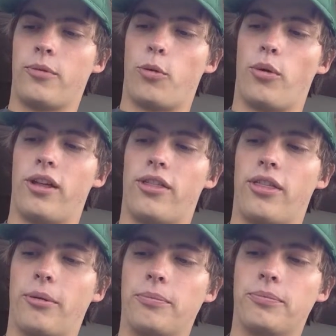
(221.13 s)

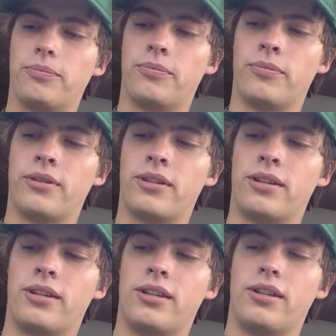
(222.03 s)
with
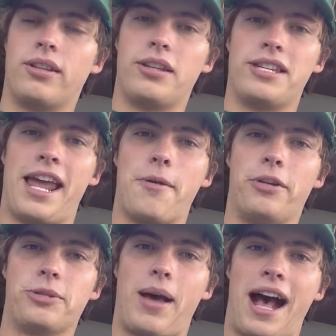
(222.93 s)
his
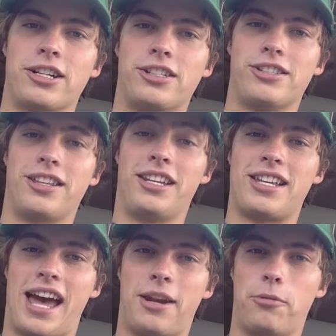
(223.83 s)
aimless passions that
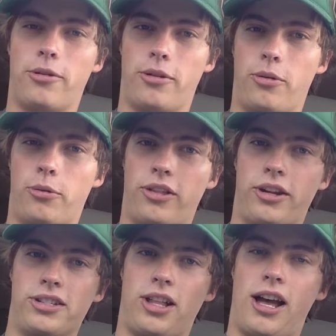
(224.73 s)
he's had
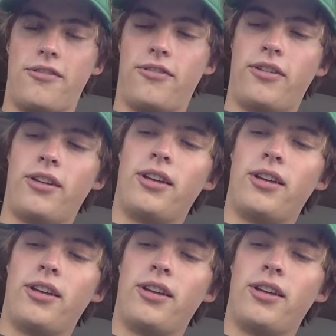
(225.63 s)
within his life.